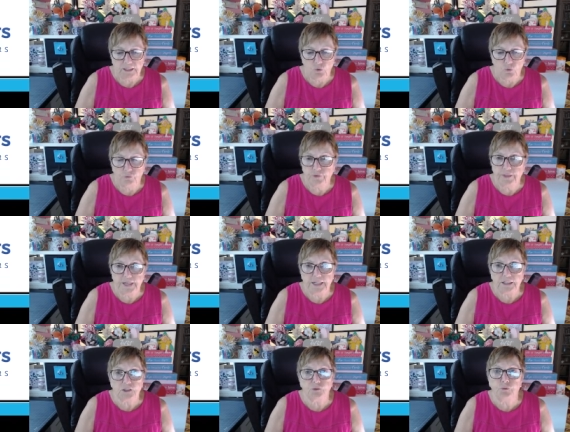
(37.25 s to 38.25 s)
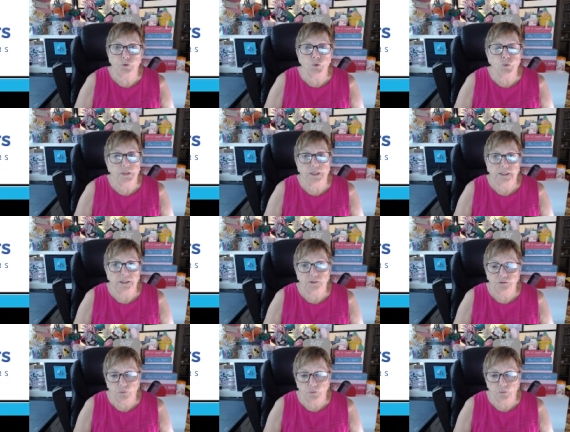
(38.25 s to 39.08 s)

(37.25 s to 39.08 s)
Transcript: and over the next few days,